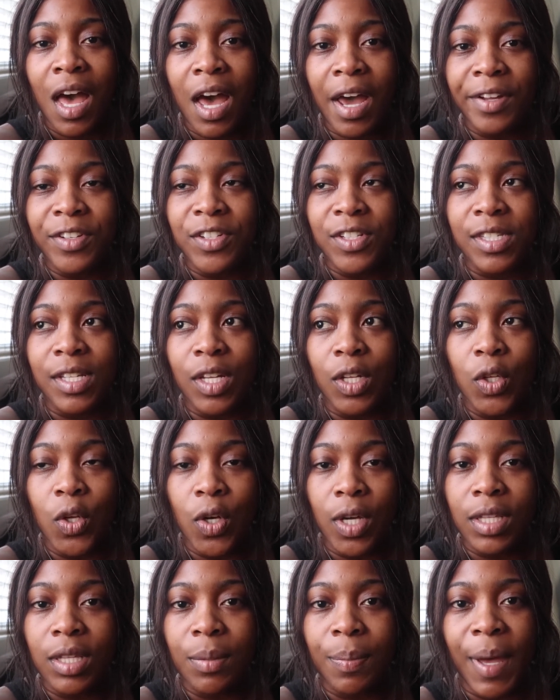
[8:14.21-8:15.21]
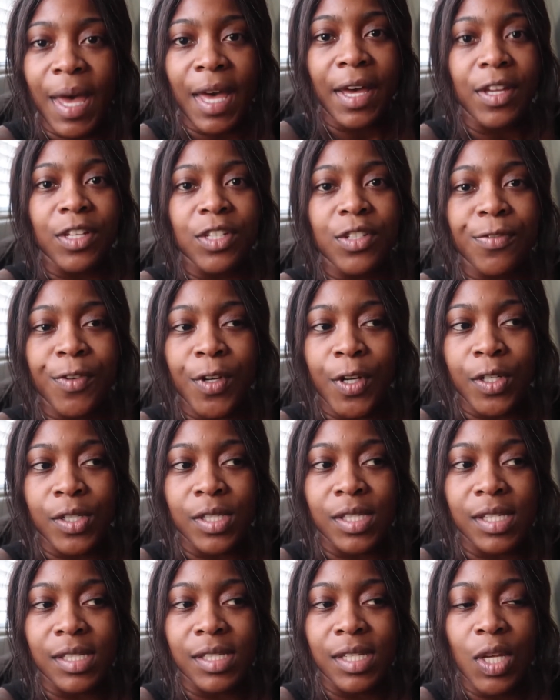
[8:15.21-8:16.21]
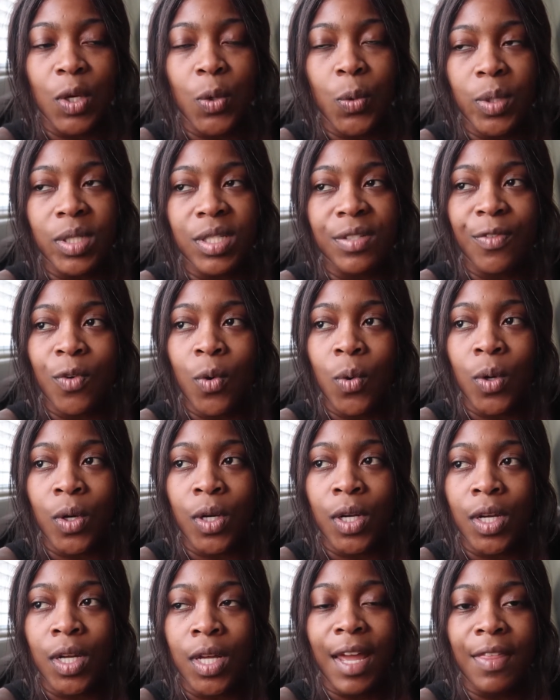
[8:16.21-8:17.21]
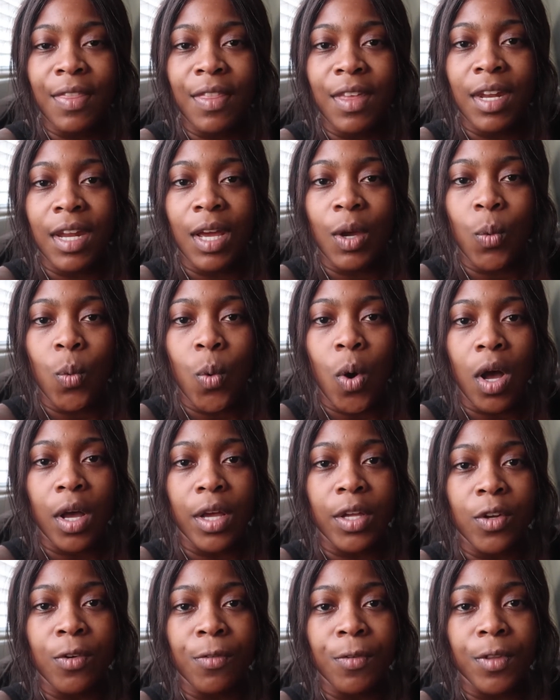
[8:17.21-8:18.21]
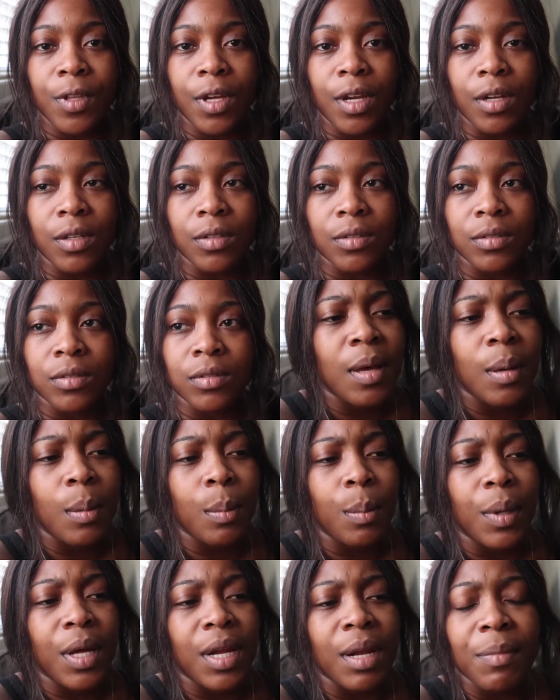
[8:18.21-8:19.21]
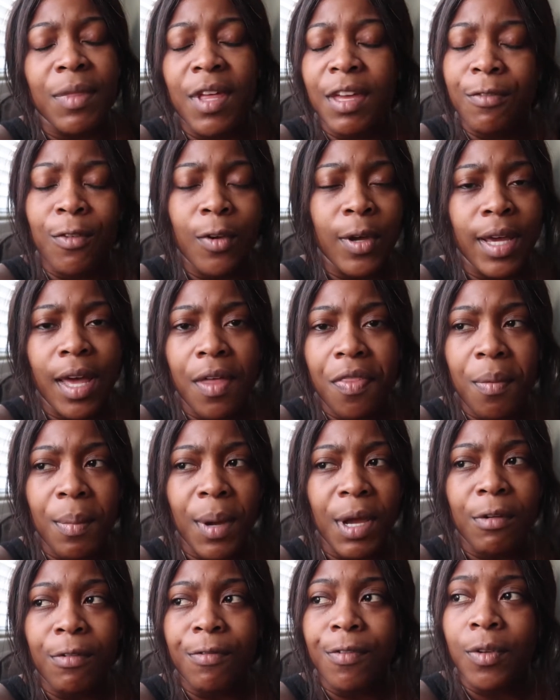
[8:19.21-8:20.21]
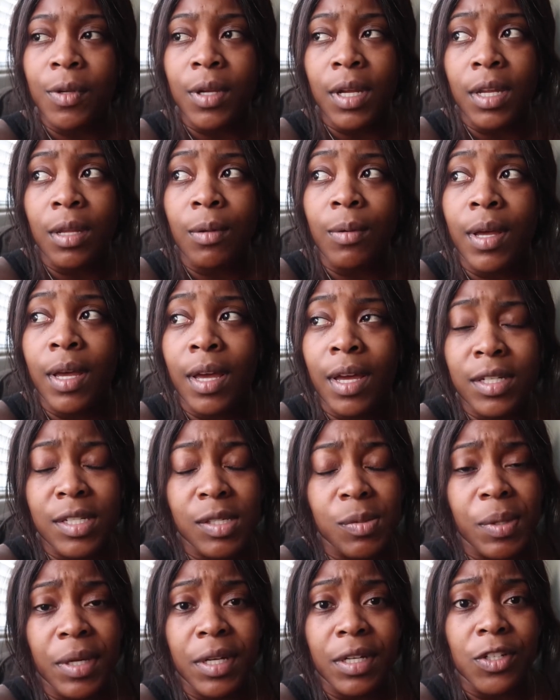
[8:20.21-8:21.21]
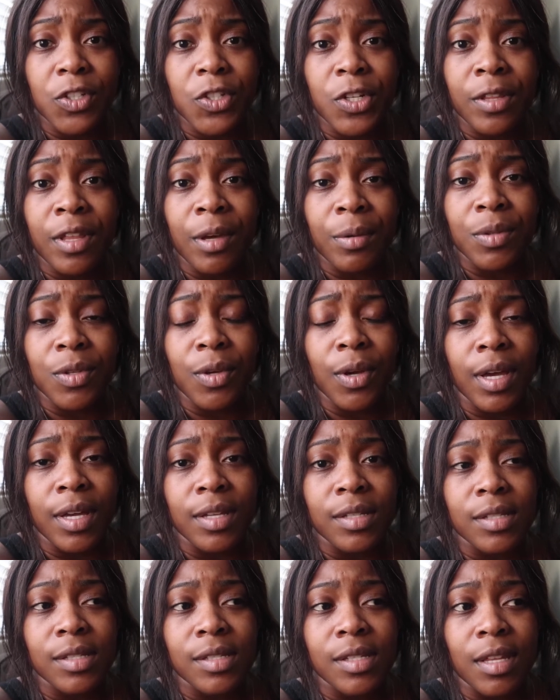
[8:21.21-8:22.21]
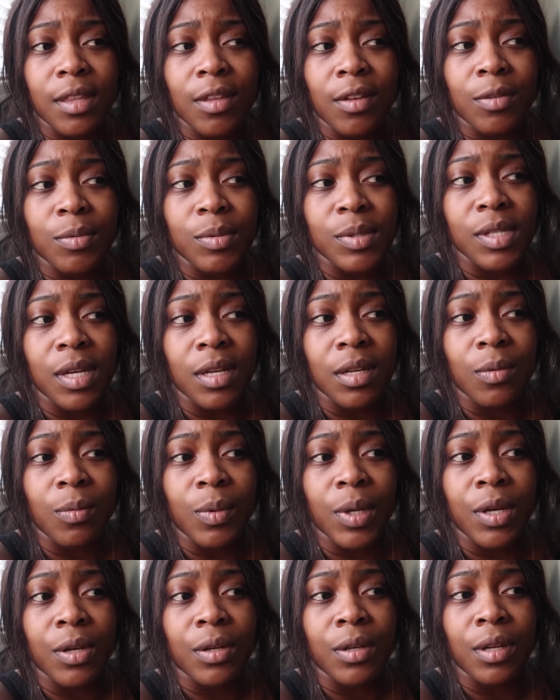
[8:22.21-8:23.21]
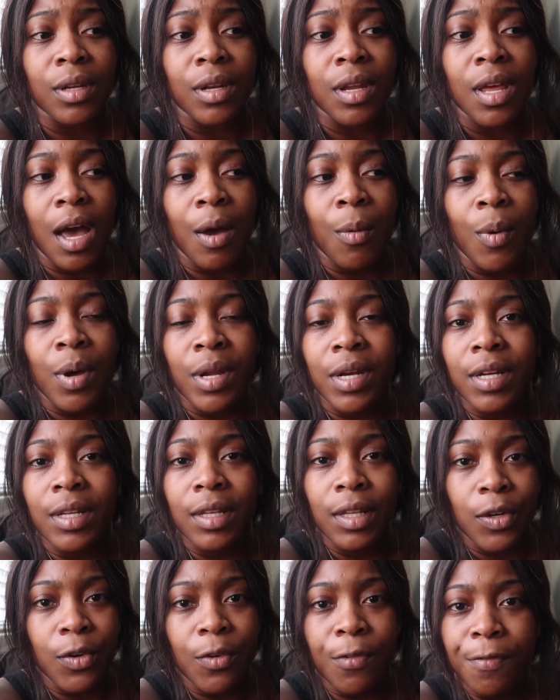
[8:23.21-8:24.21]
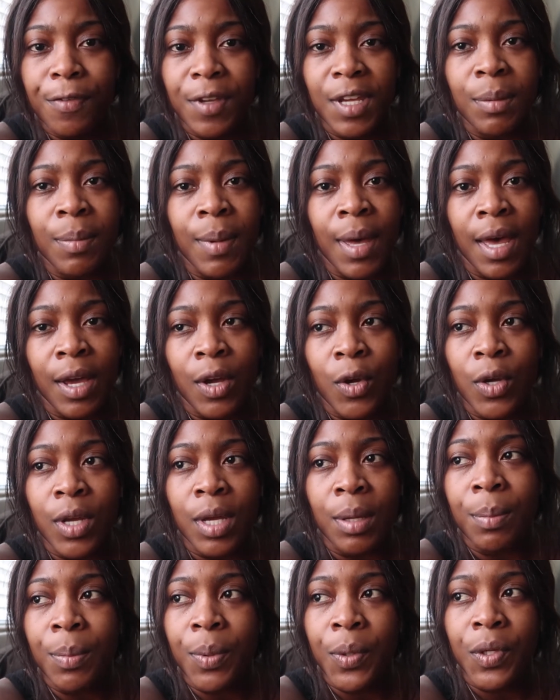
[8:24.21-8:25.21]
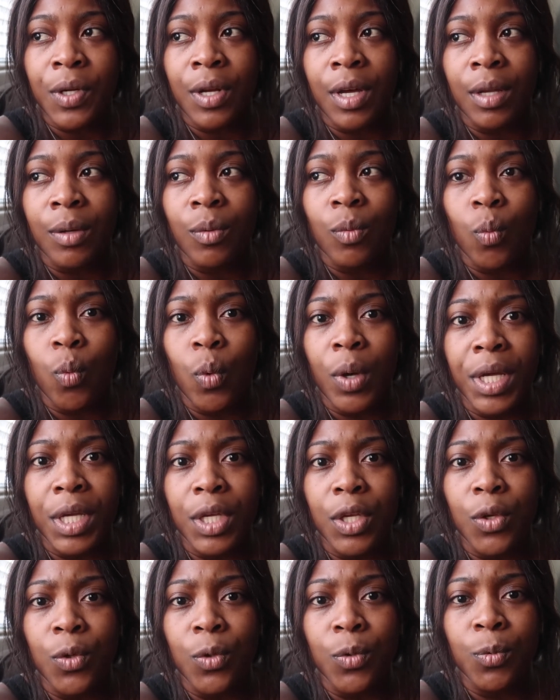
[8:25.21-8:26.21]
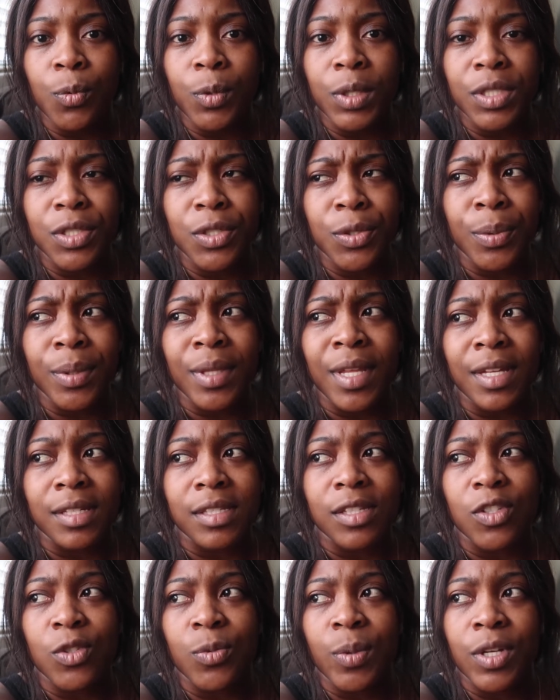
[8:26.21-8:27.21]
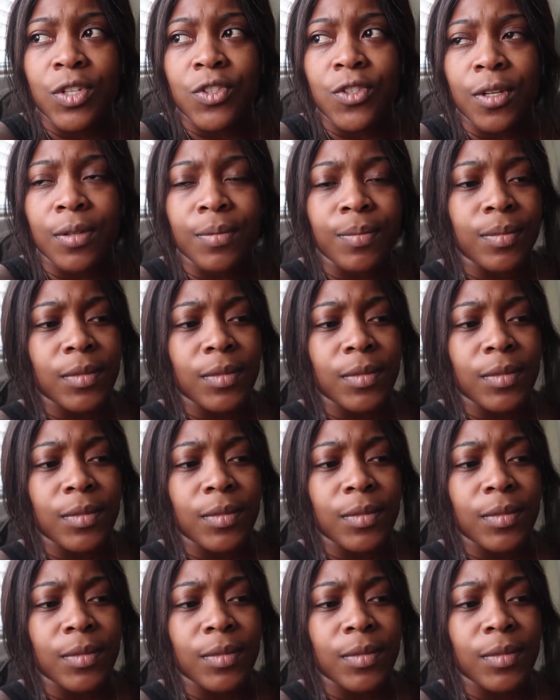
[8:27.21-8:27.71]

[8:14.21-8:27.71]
I just look at the package first to see who it's for, and then I walk it over there. But I'm thankful I got the microphone anyway. I just wanted to share that with you guys because I thought it was kind of weird and I wanted a little feedback or input on what you would do in that situation.